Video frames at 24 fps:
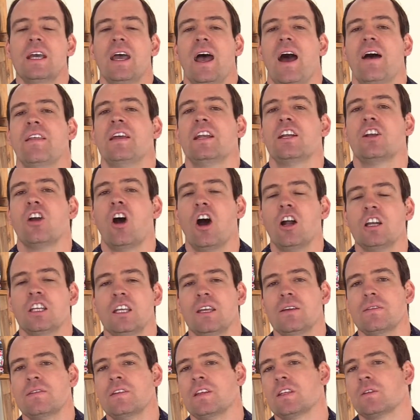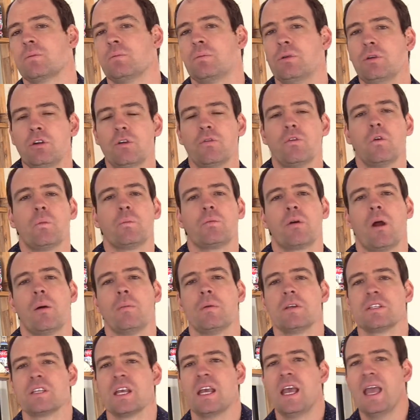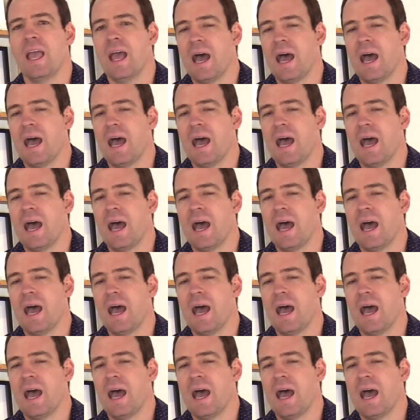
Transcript: And then God gives this beautiful promise.